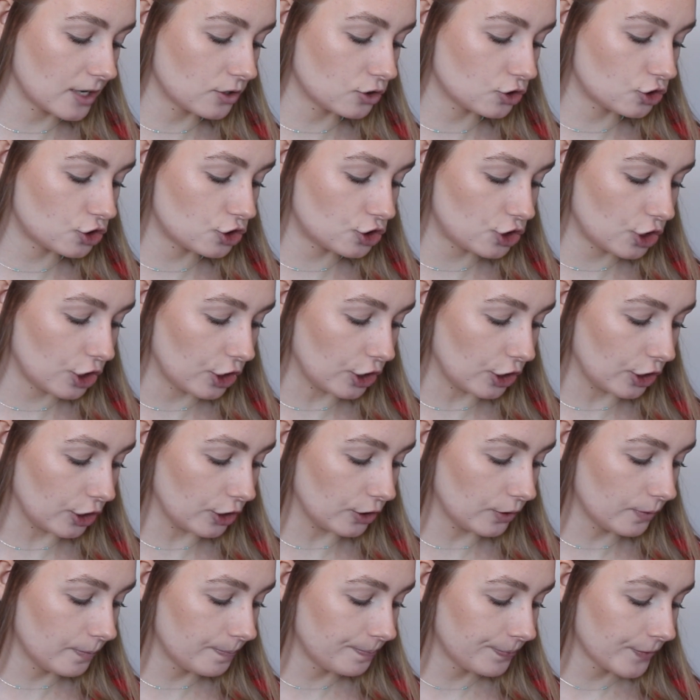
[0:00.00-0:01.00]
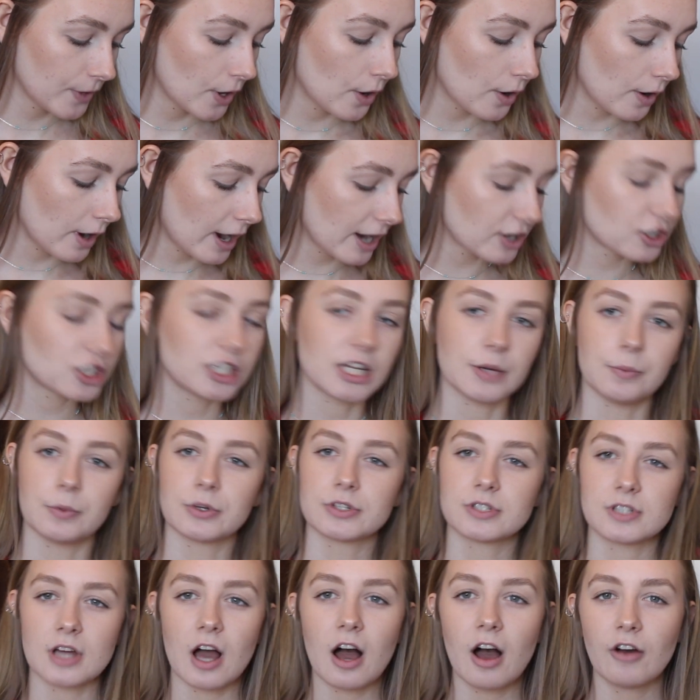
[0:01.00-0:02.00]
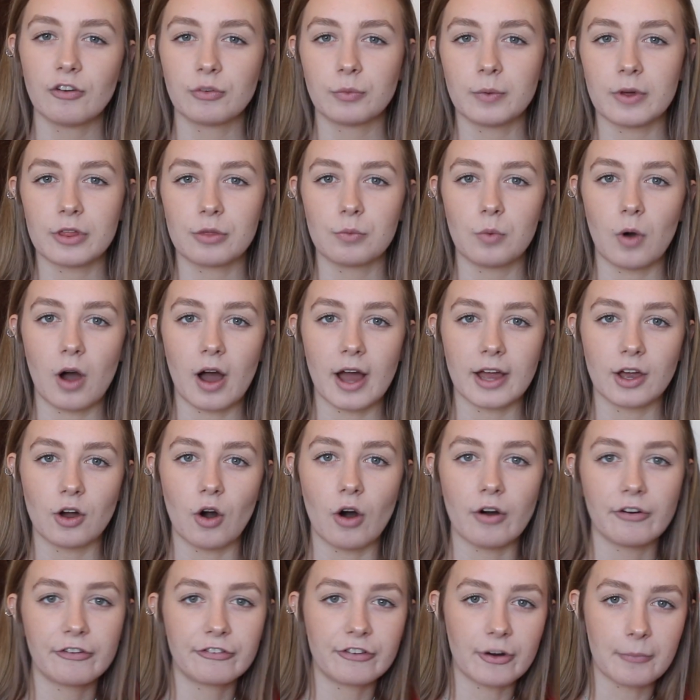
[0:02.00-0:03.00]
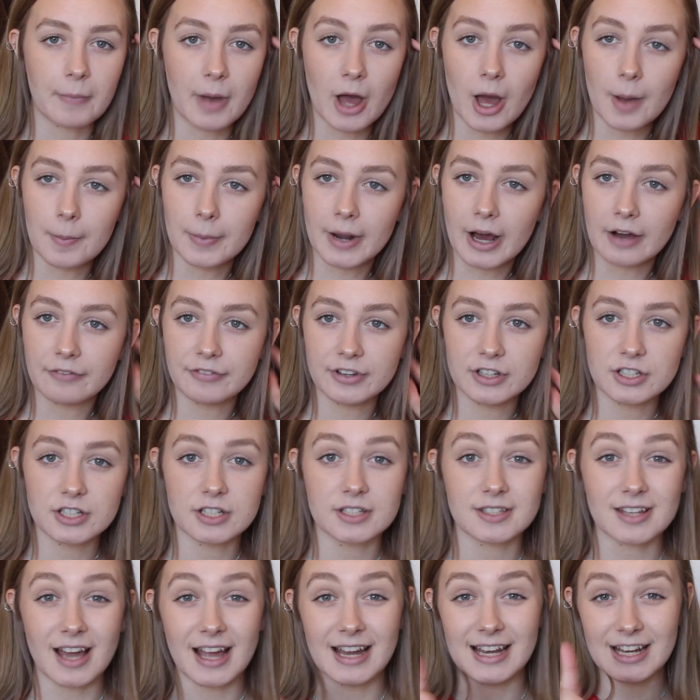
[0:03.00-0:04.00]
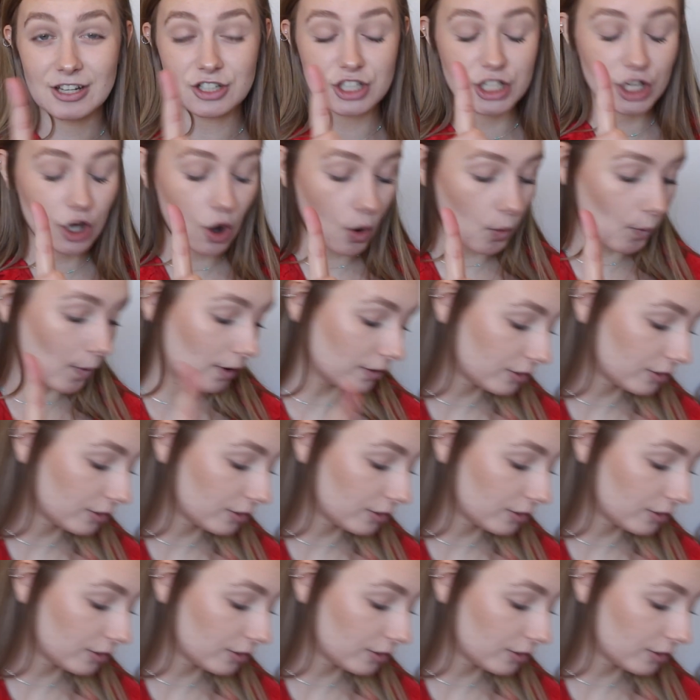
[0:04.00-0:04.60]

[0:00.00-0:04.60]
into, actually we'll start off with what I got from Urban Outfitters. I literally got